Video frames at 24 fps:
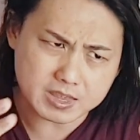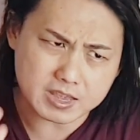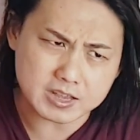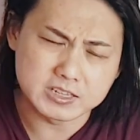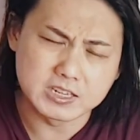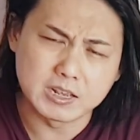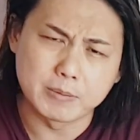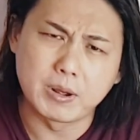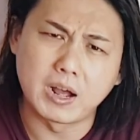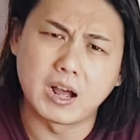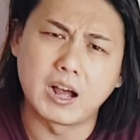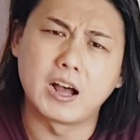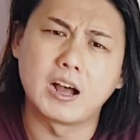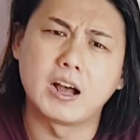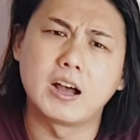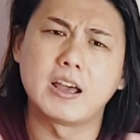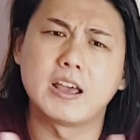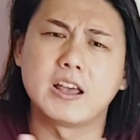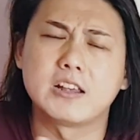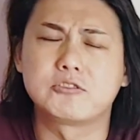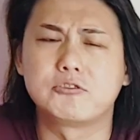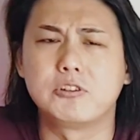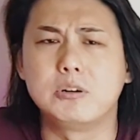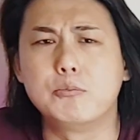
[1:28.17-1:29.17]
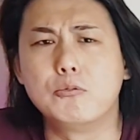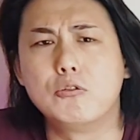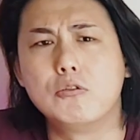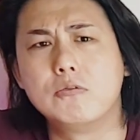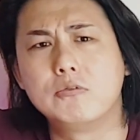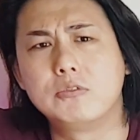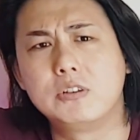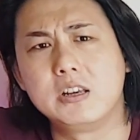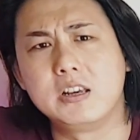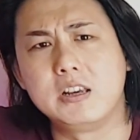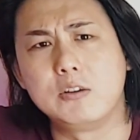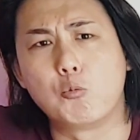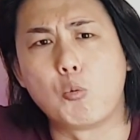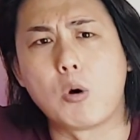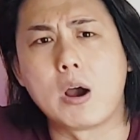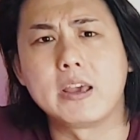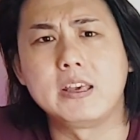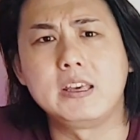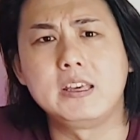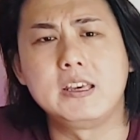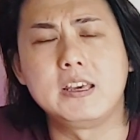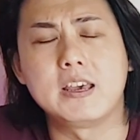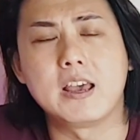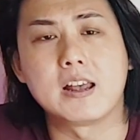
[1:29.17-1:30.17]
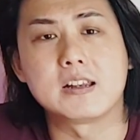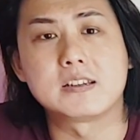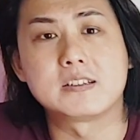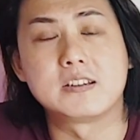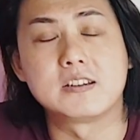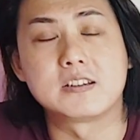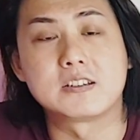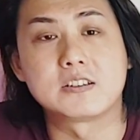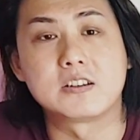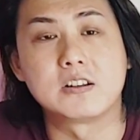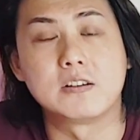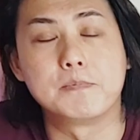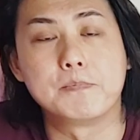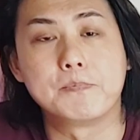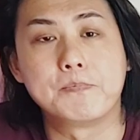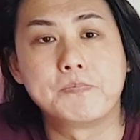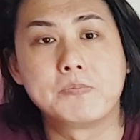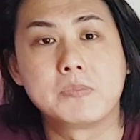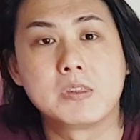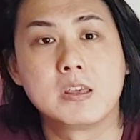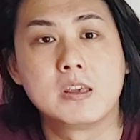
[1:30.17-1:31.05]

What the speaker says: Yamaha has removed the YES system,